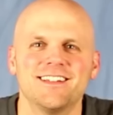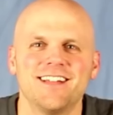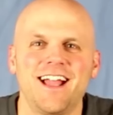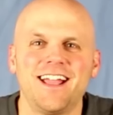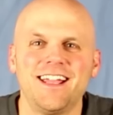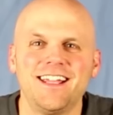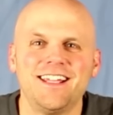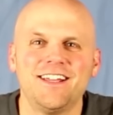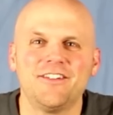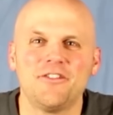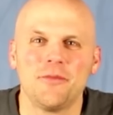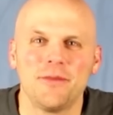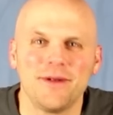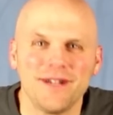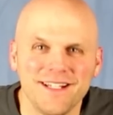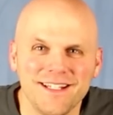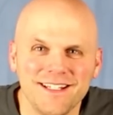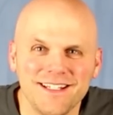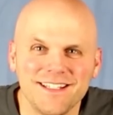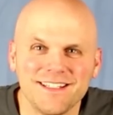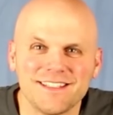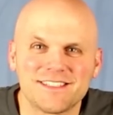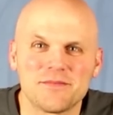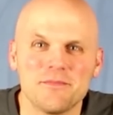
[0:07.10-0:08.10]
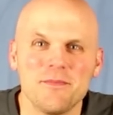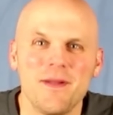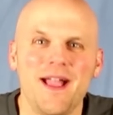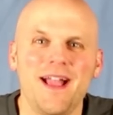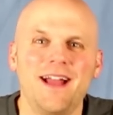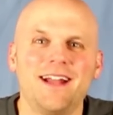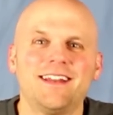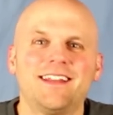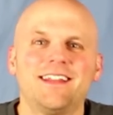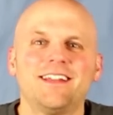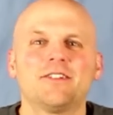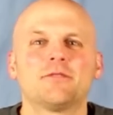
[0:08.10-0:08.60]
Hey everybody, it's
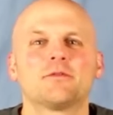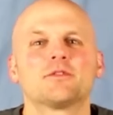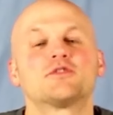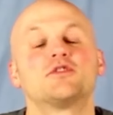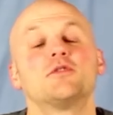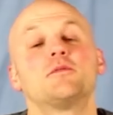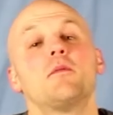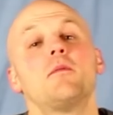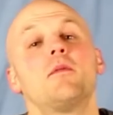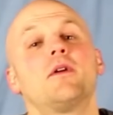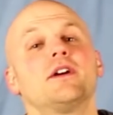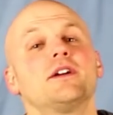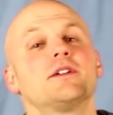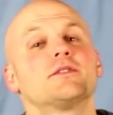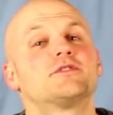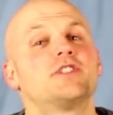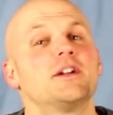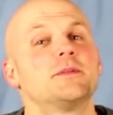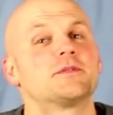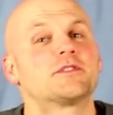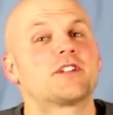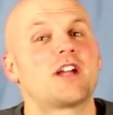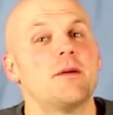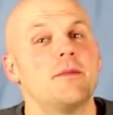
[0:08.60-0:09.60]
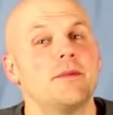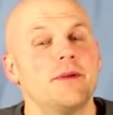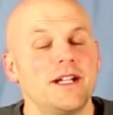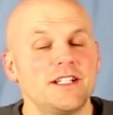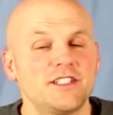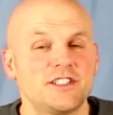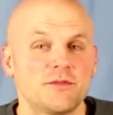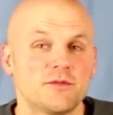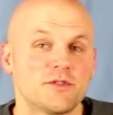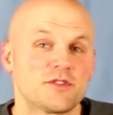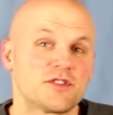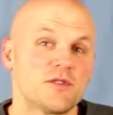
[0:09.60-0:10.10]
Matt here with Super Mario Tips coming
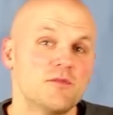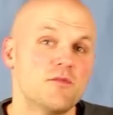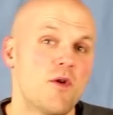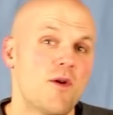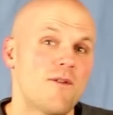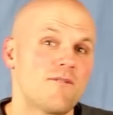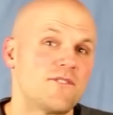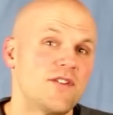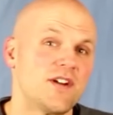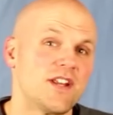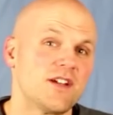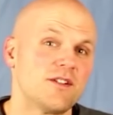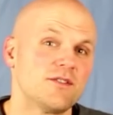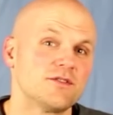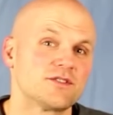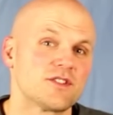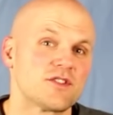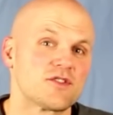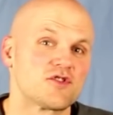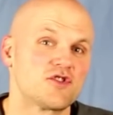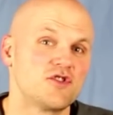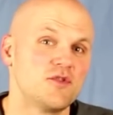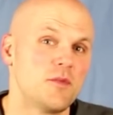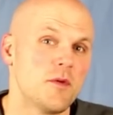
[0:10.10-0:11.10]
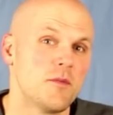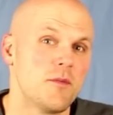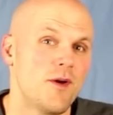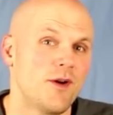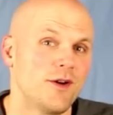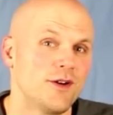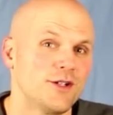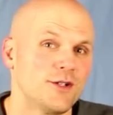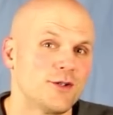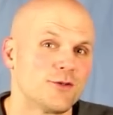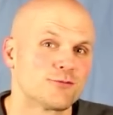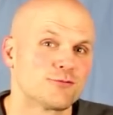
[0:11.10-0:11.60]
at you with some more videos on Super
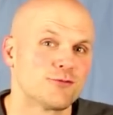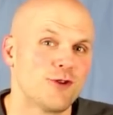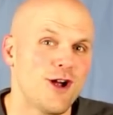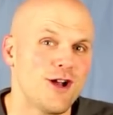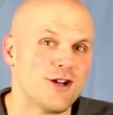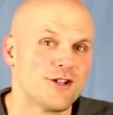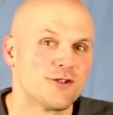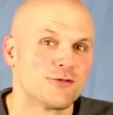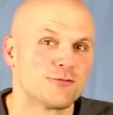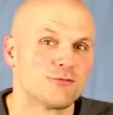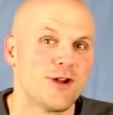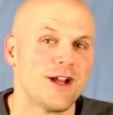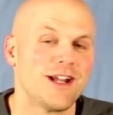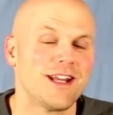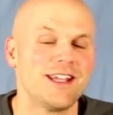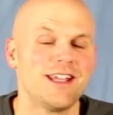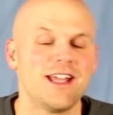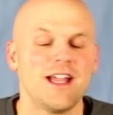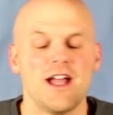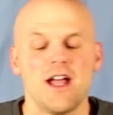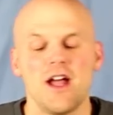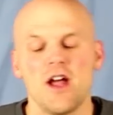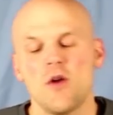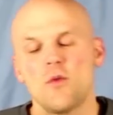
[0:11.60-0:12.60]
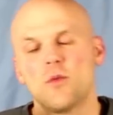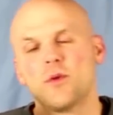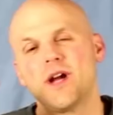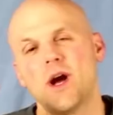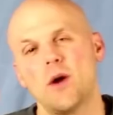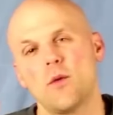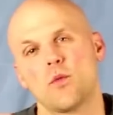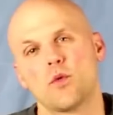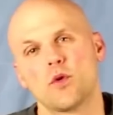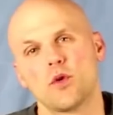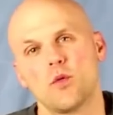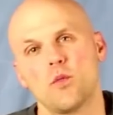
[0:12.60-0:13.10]
Mario Run. You ready? We
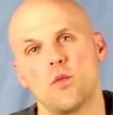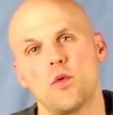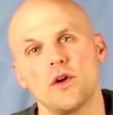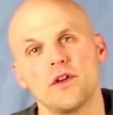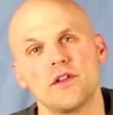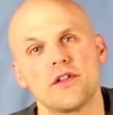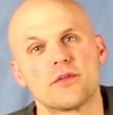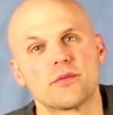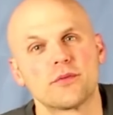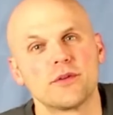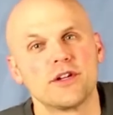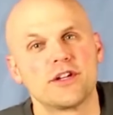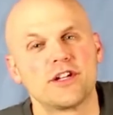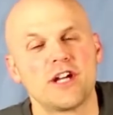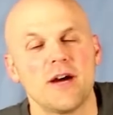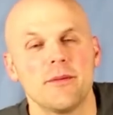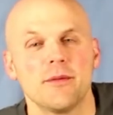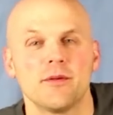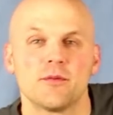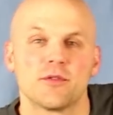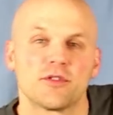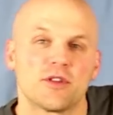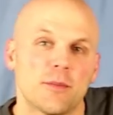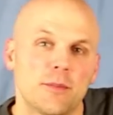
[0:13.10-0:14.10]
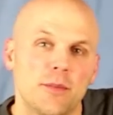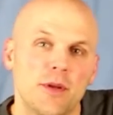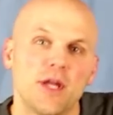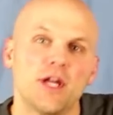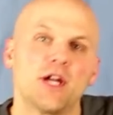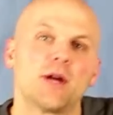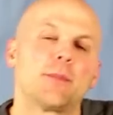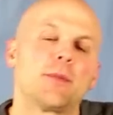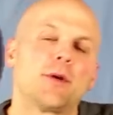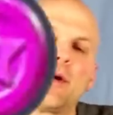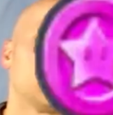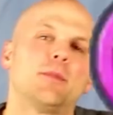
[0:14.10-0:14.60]
got World 1-3 coming with the
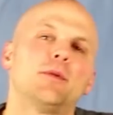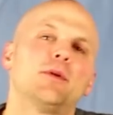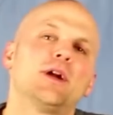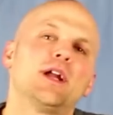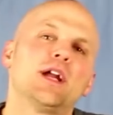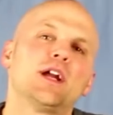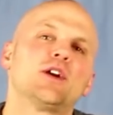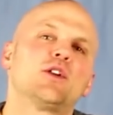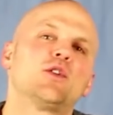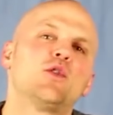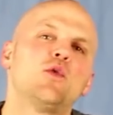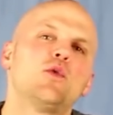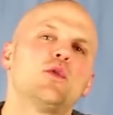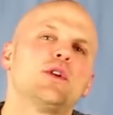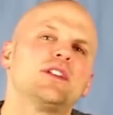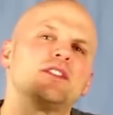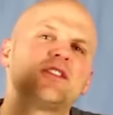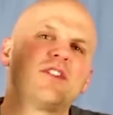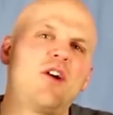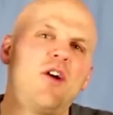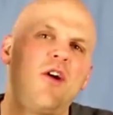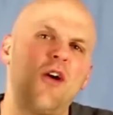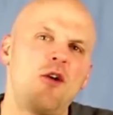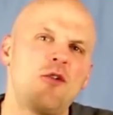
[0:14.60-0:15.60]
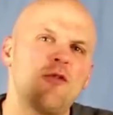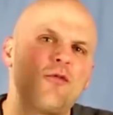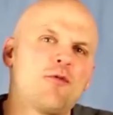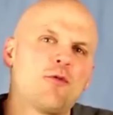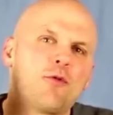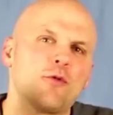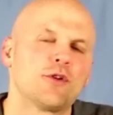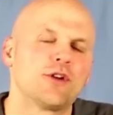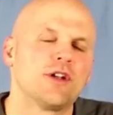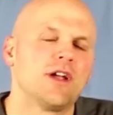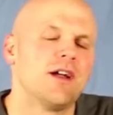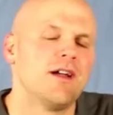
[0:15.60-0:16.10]
pink, purple, and coins all
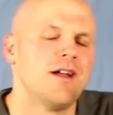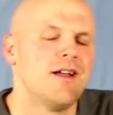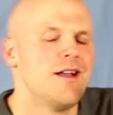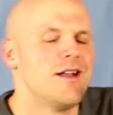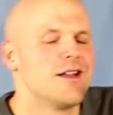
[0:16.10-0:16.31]
for you. In